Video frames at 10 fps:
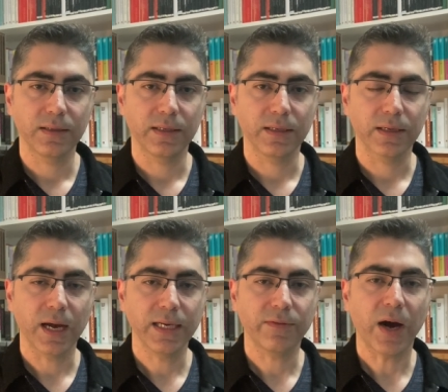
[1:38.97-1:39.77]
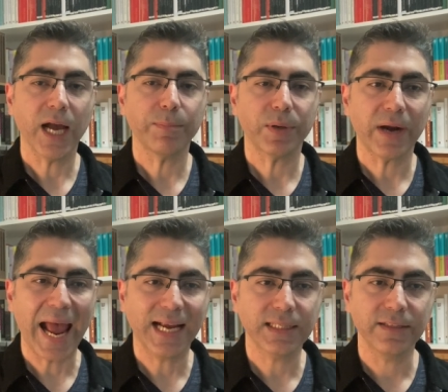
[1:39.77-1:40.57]
a kind of
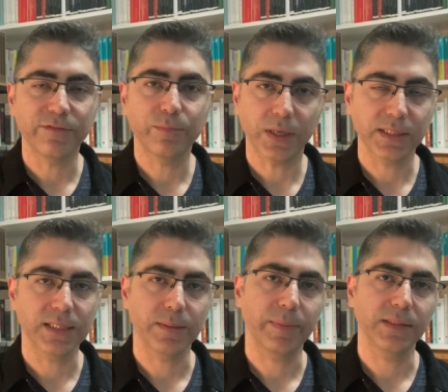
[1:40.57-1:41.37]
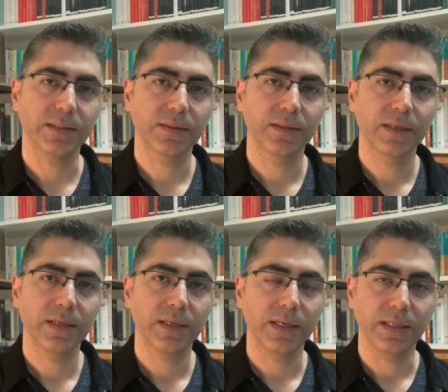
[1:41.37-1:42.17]
hyperactive participant
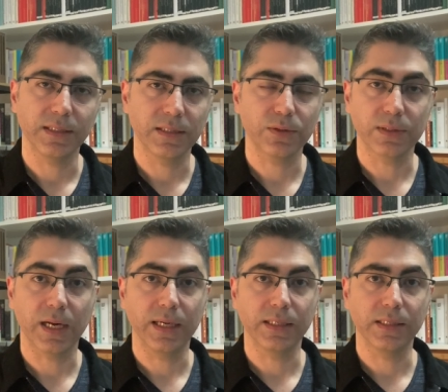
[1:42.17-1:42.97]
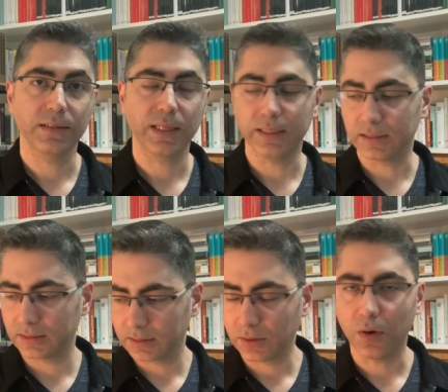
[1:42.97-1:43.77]
in this society that
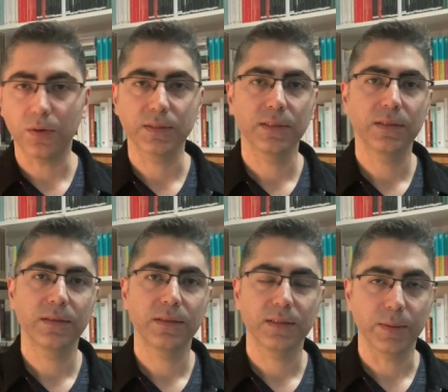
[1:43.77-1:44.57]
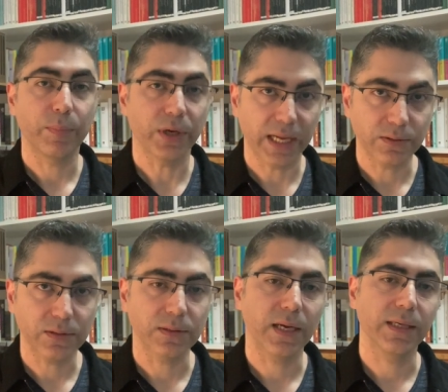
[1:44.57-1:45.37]
is called the Burnout
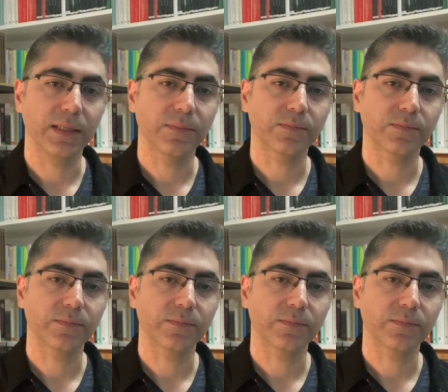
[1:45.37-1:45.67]
Society.